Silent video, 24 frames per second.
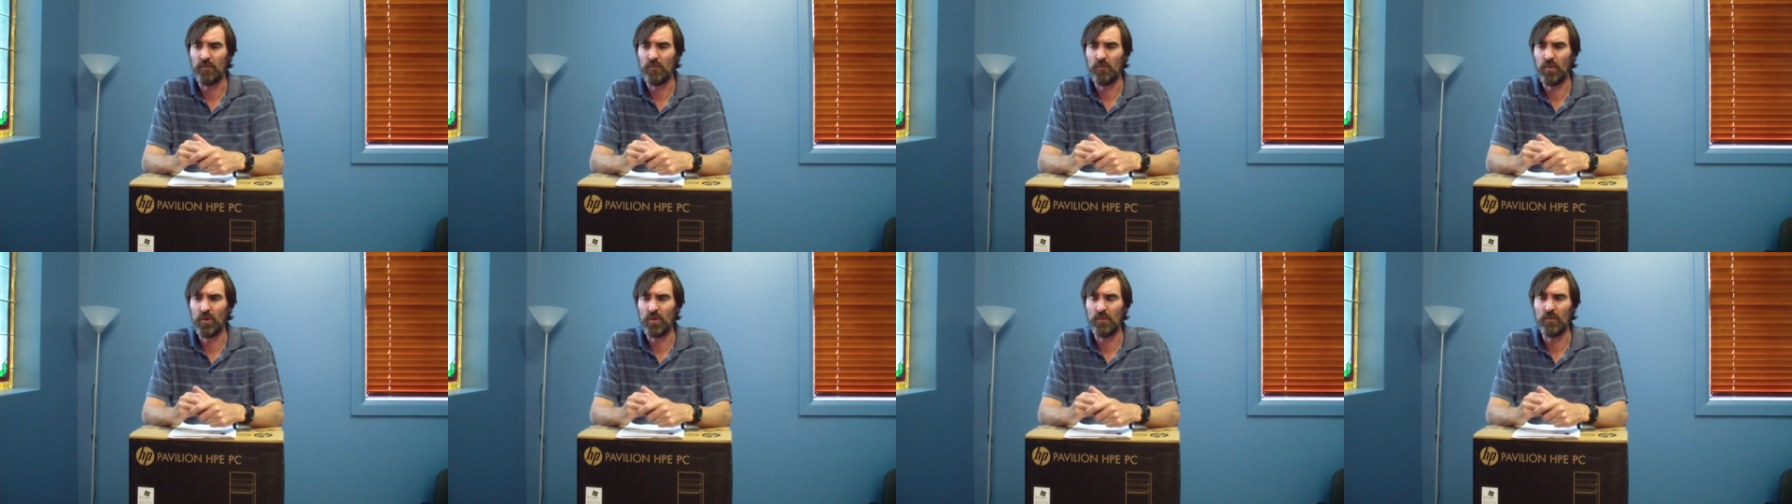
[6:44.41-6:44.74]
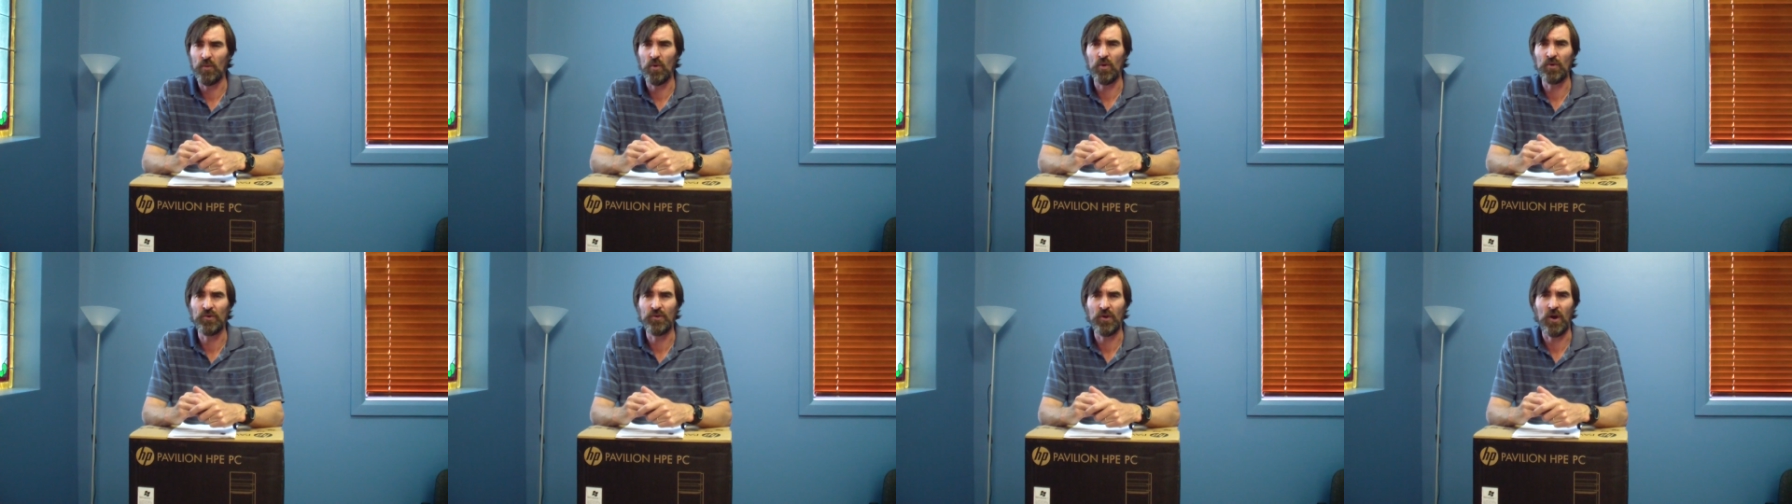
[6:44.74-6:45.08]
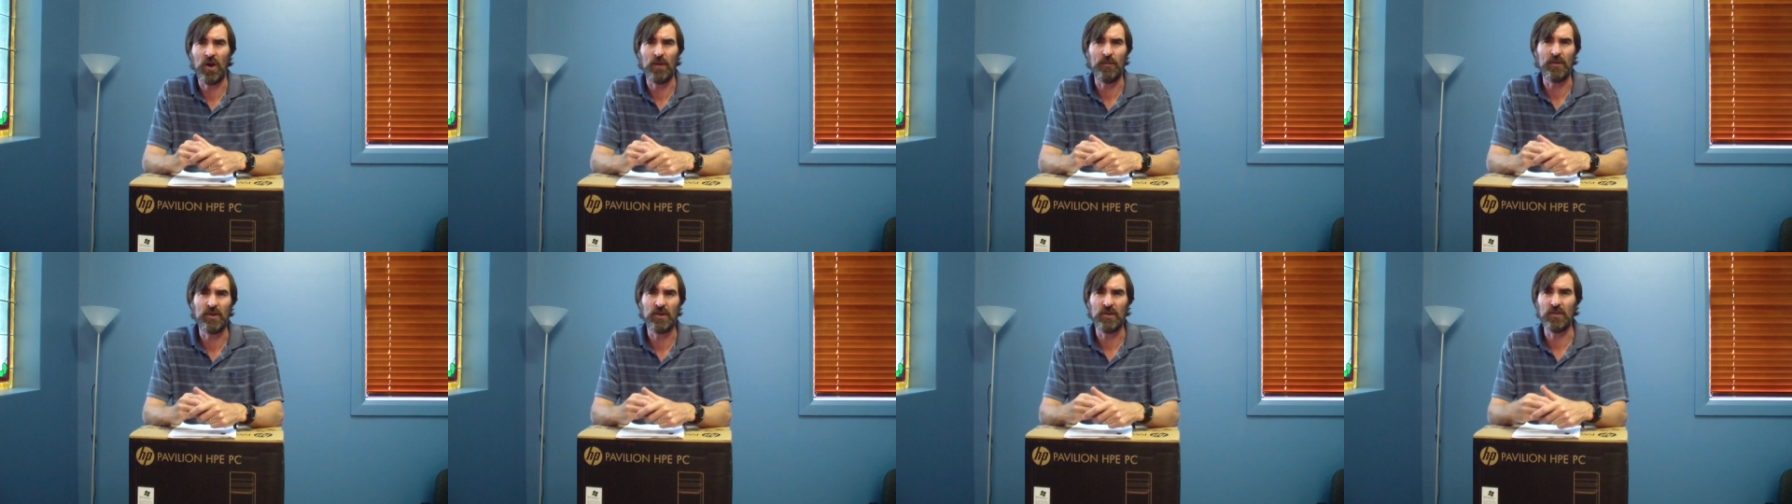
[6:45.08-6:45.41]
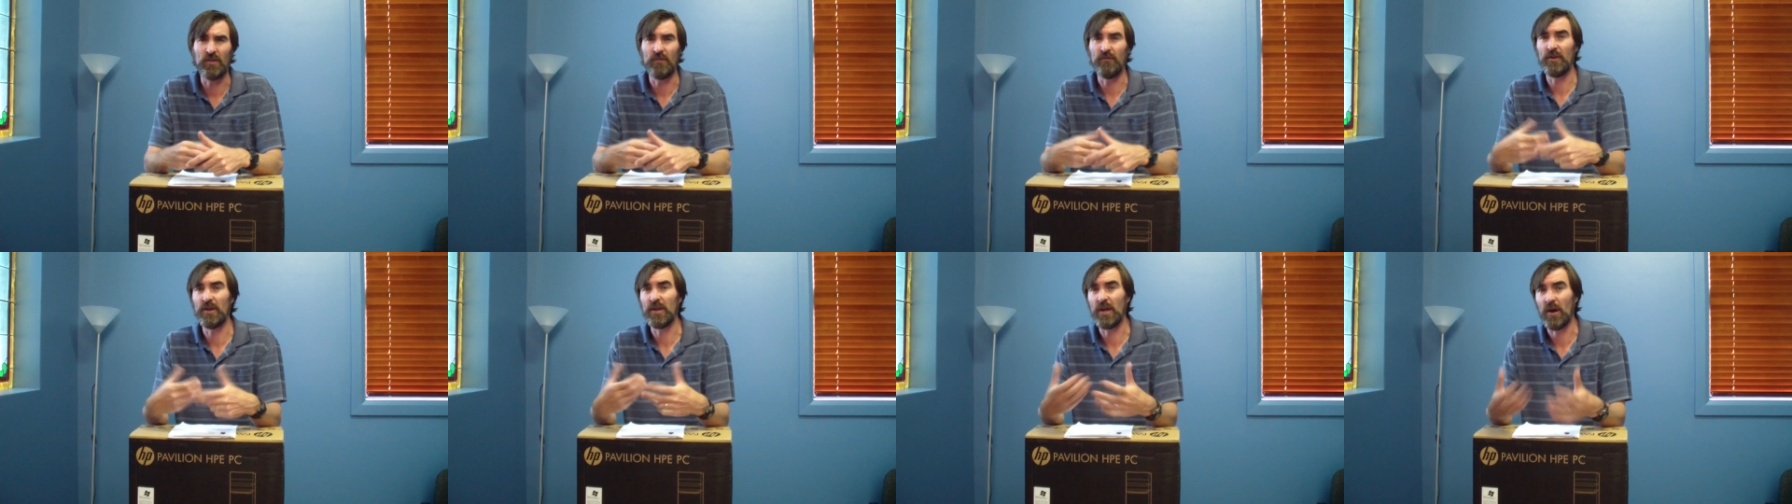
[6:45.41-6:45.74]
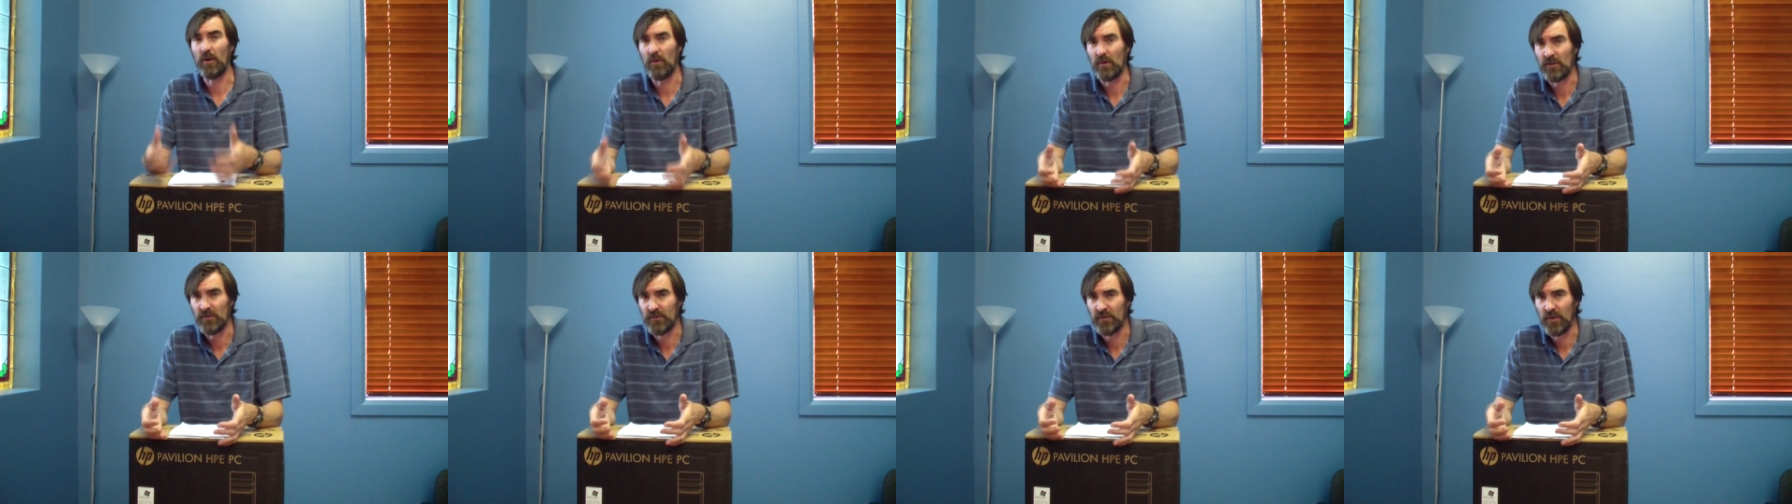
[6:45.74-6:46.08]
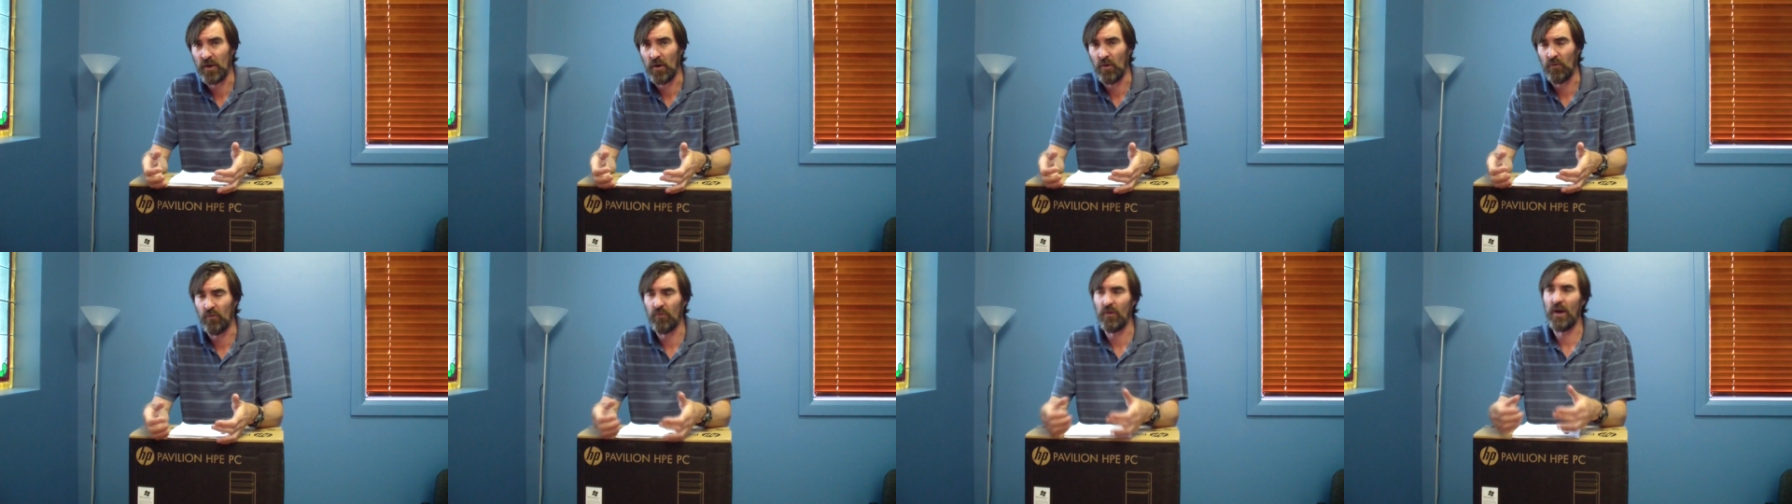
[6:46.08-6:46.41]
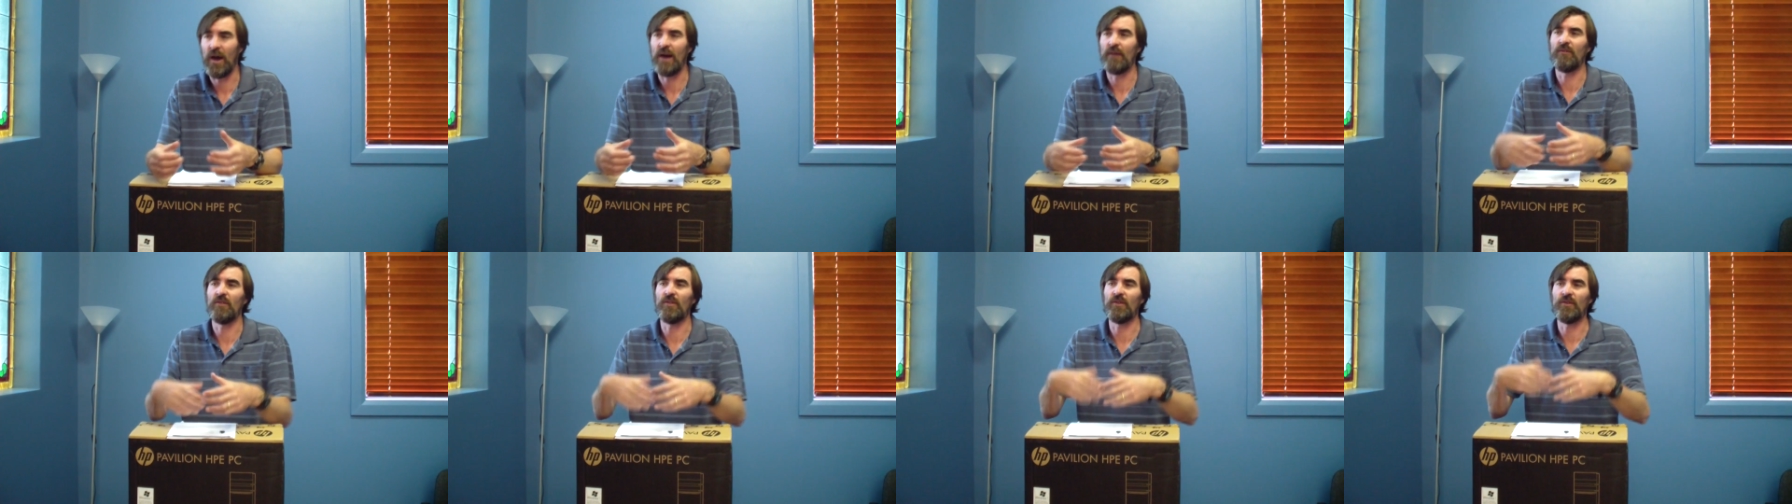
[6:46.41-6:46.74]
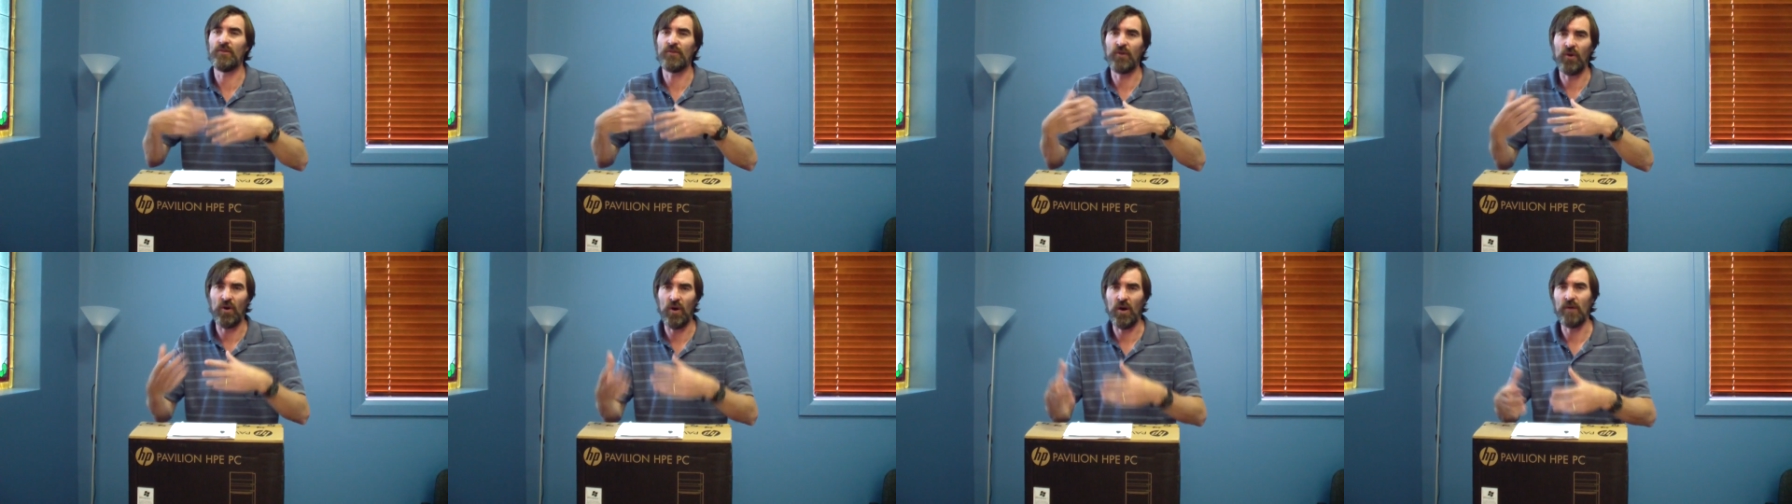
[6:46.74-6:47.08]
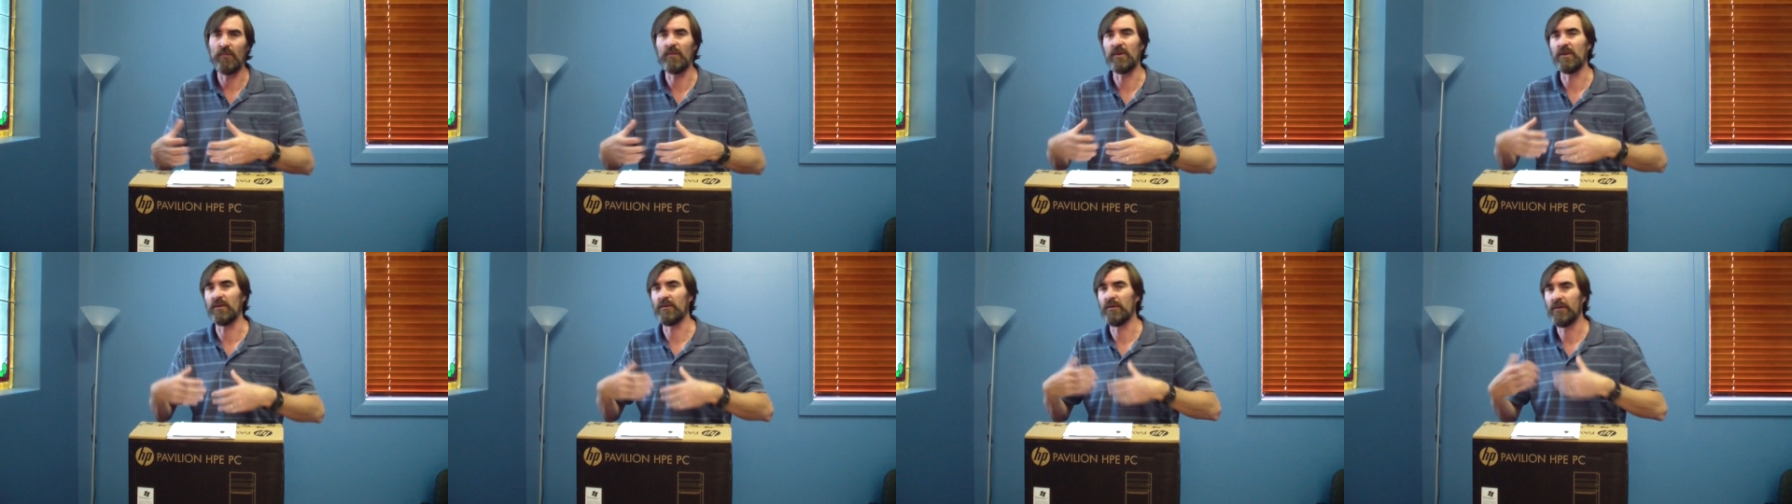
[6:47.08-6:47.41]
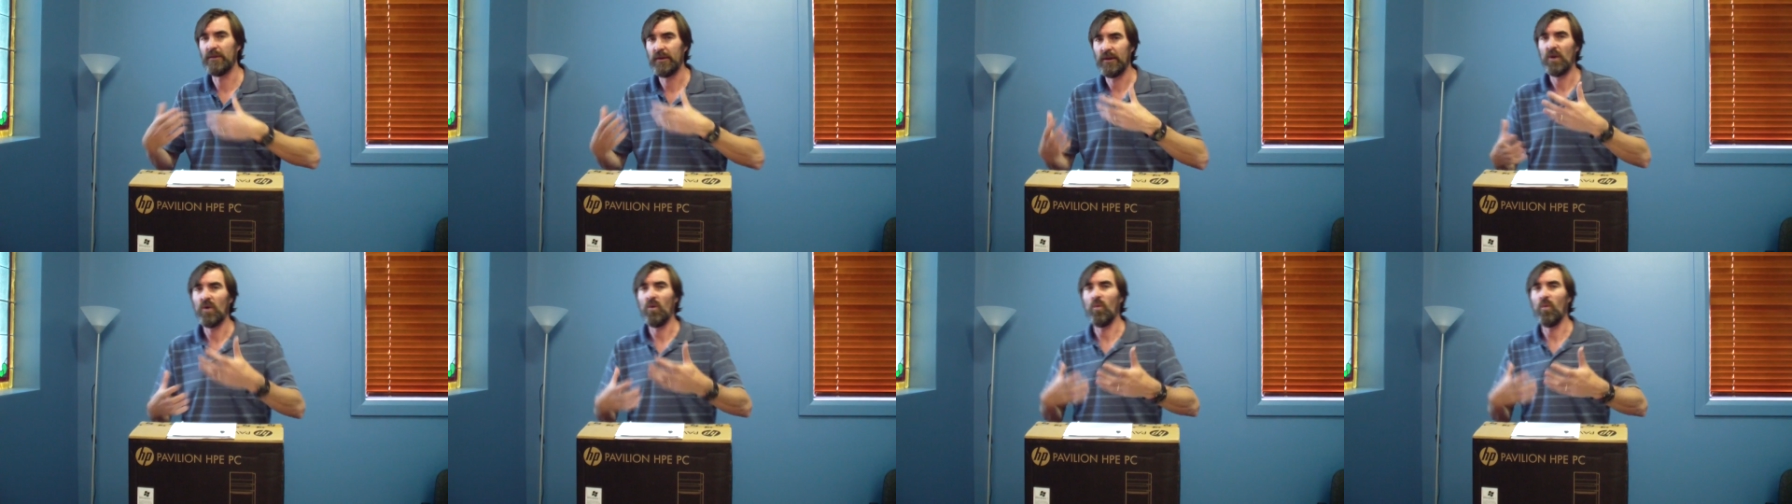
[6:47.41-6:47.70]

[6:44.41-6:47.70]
putting more time into the video itself rather than time in